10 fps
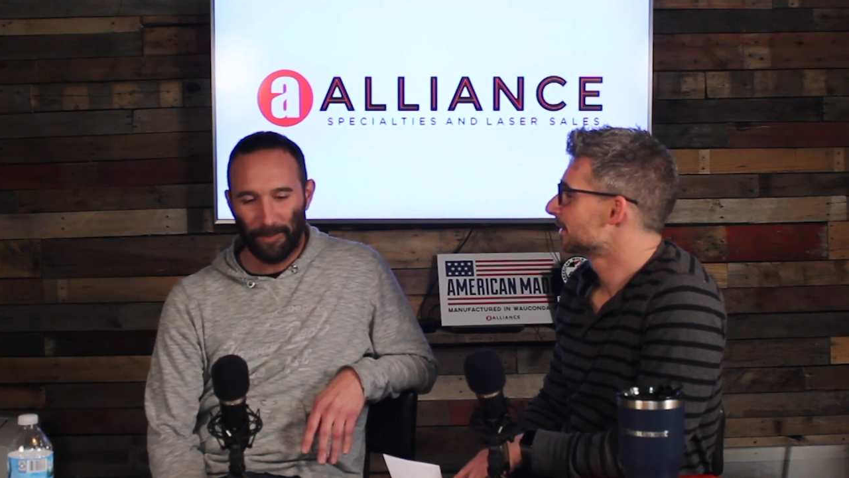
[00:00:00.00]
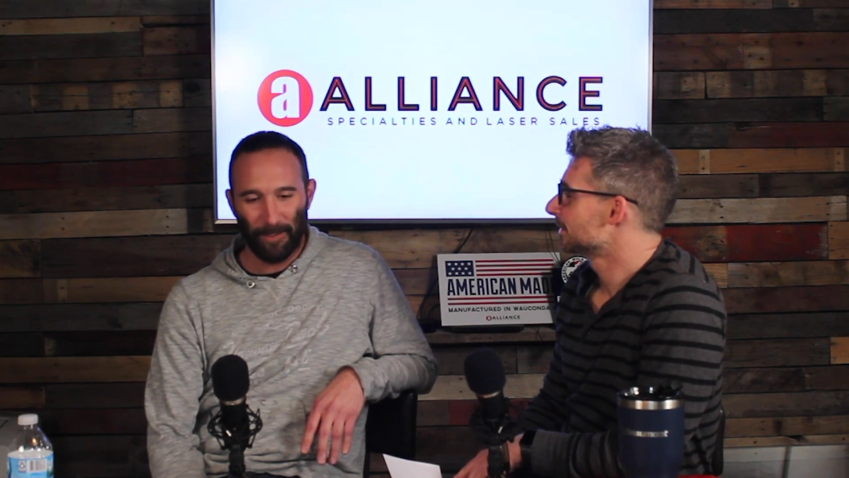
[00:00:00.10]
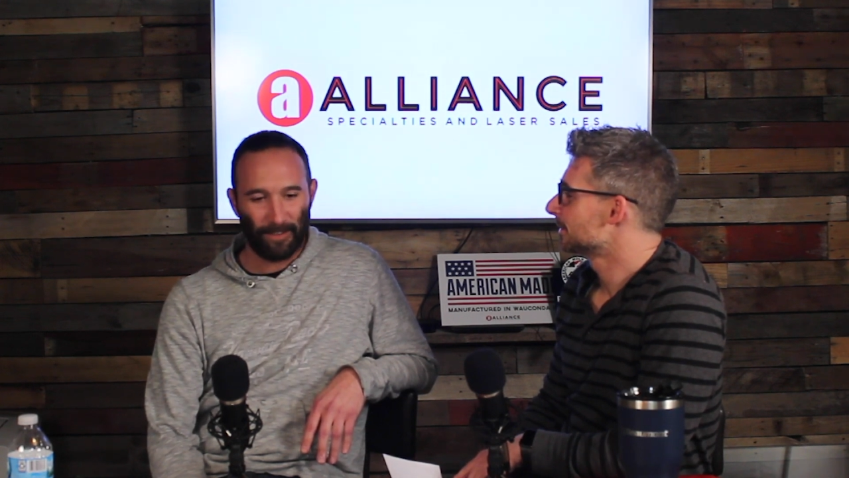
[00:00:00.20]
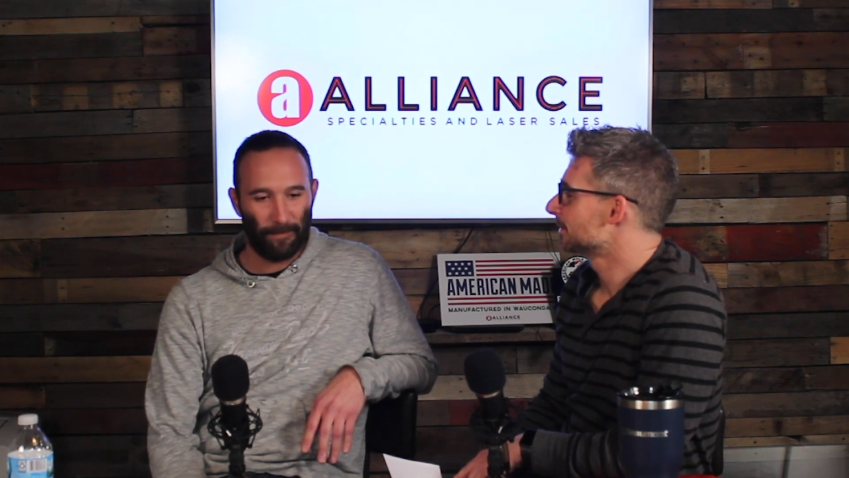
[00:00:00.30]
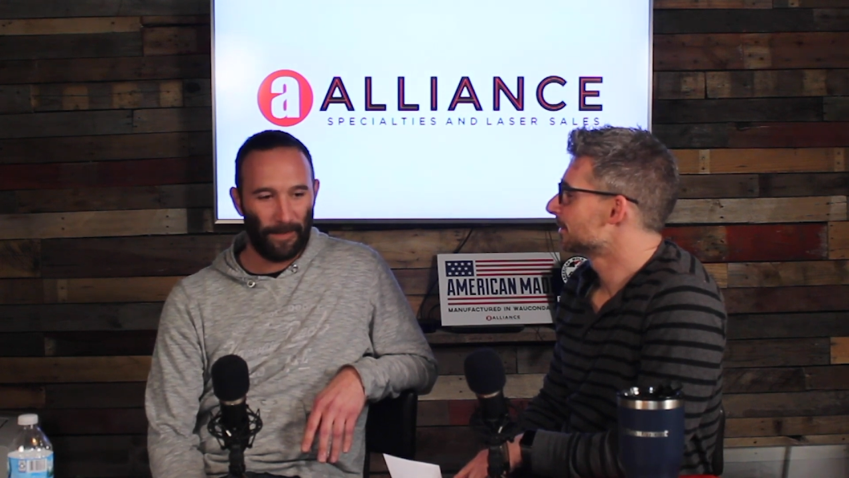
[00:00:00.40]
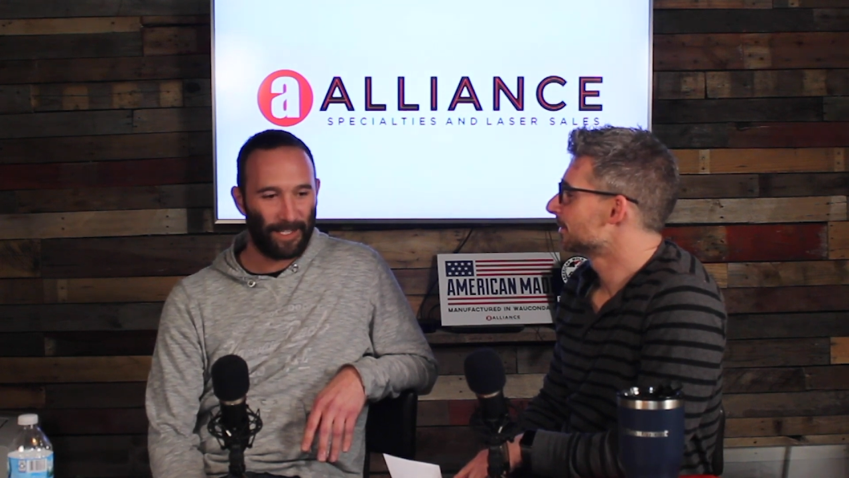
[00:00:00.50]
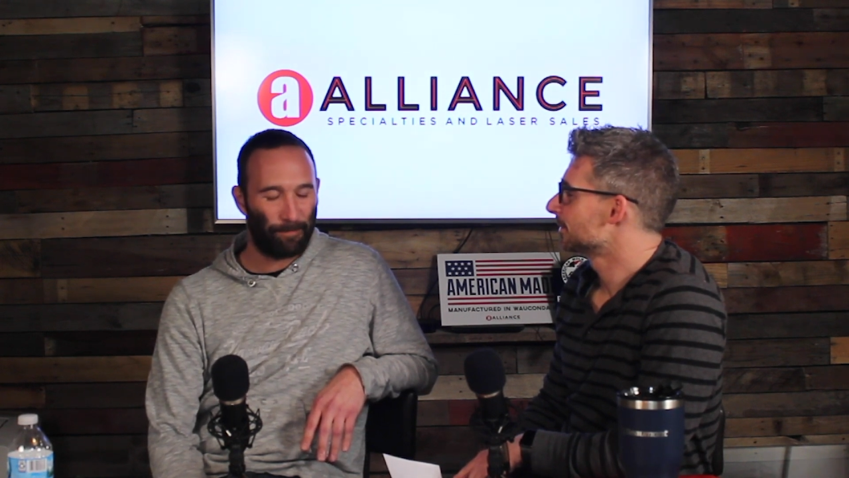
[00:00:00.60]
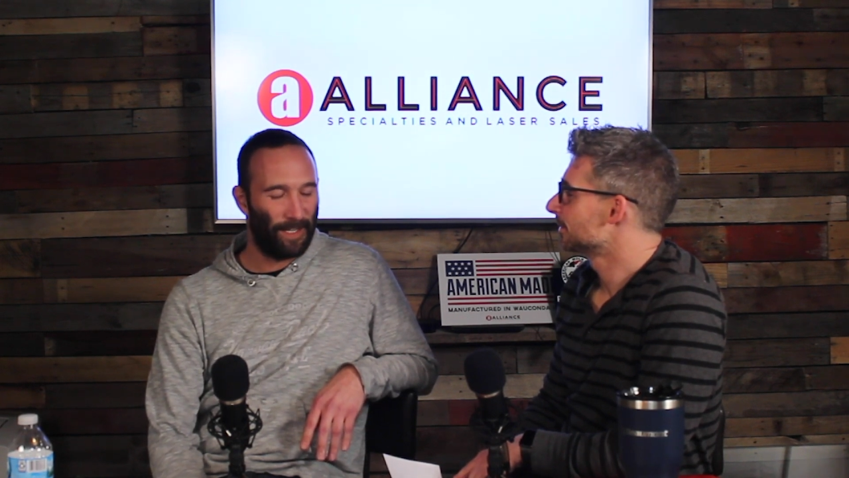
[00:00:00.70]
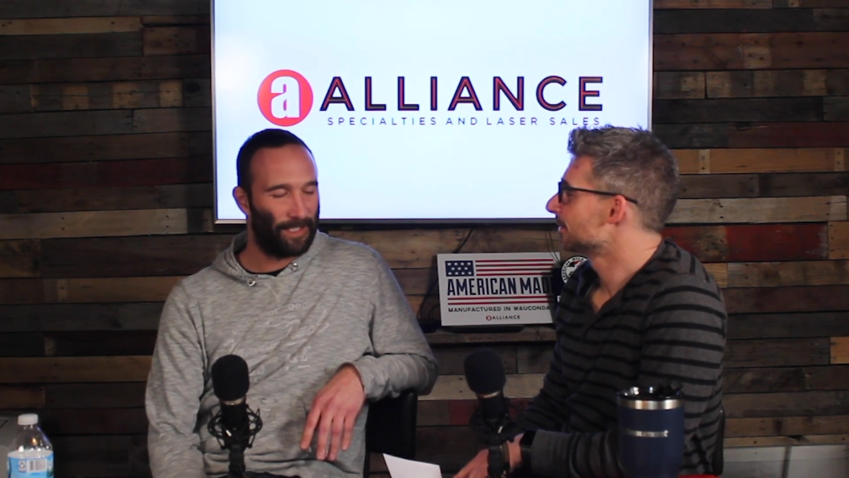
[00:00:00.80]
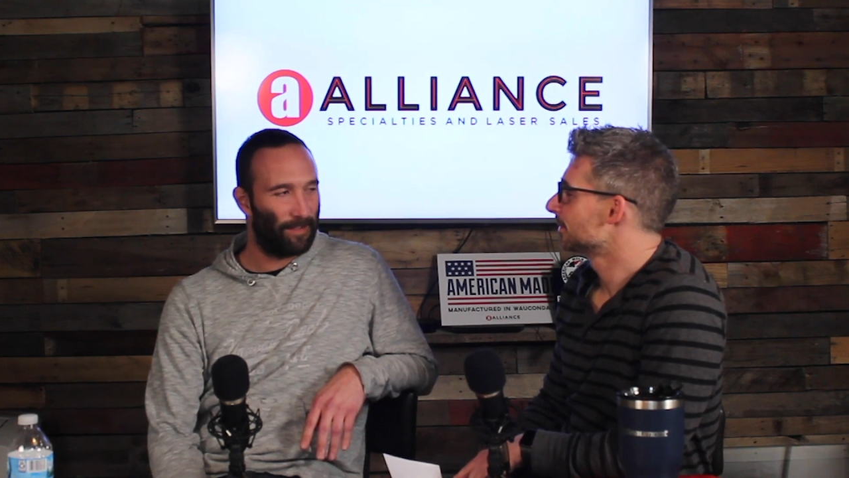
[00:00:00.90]
do like the
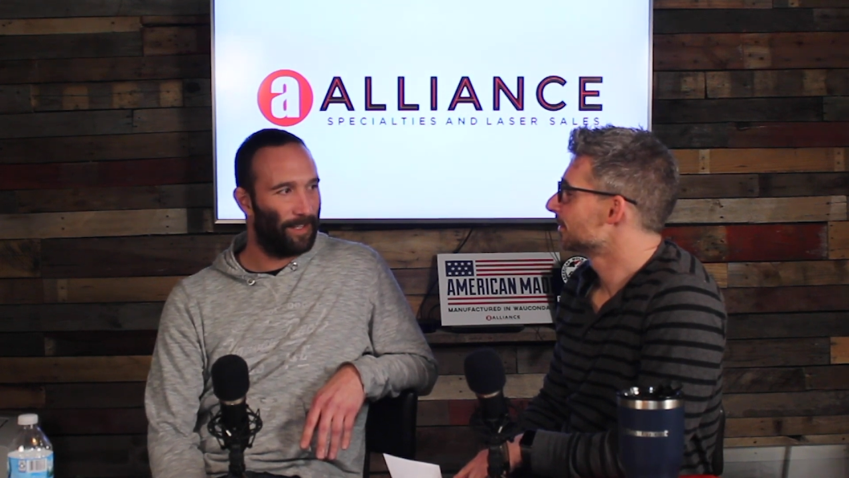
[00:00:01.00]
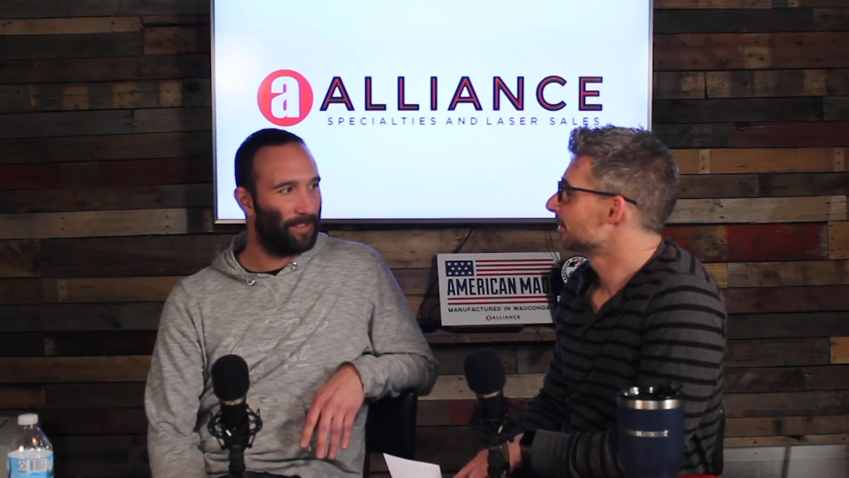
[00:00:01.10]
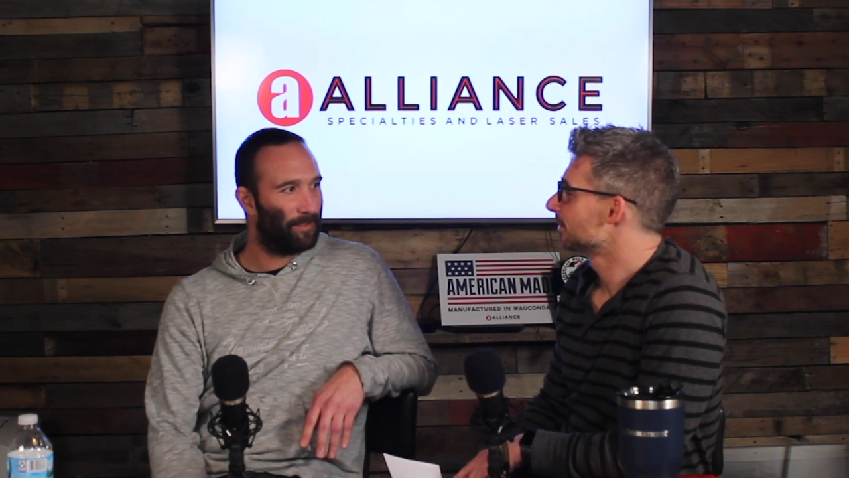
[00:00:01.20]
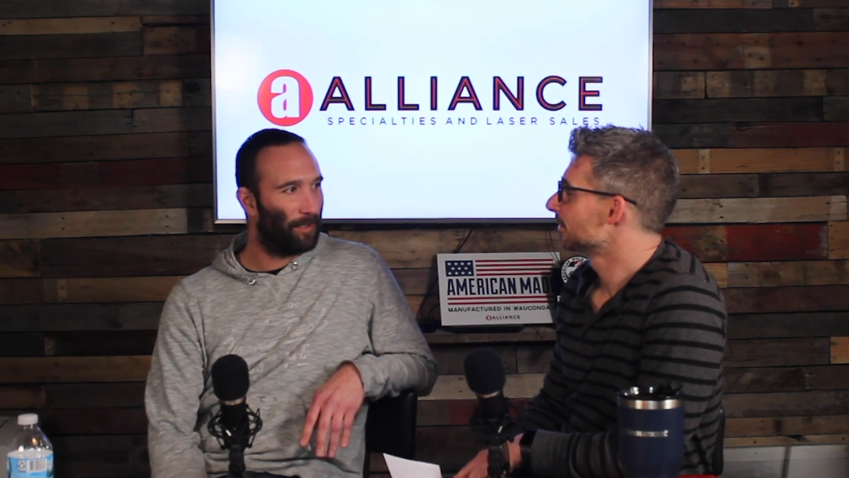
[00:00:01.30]
fast pace of things